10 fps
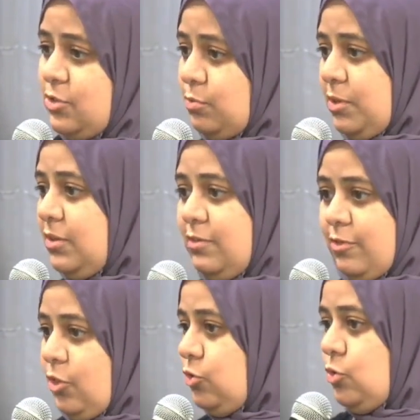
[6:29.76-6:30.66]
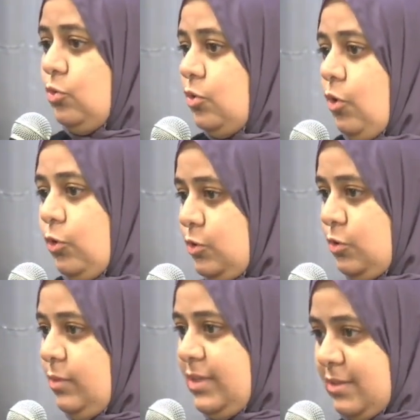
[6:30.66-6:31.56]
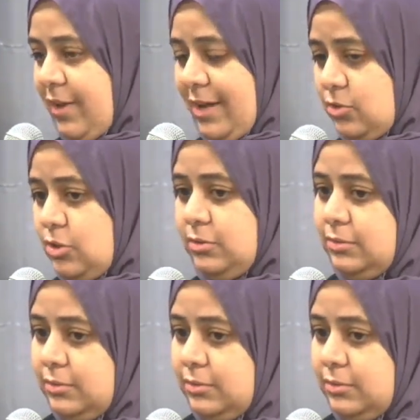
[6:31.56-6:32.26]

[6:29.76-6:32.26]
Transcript: their period for the whole two weeks of Hajj.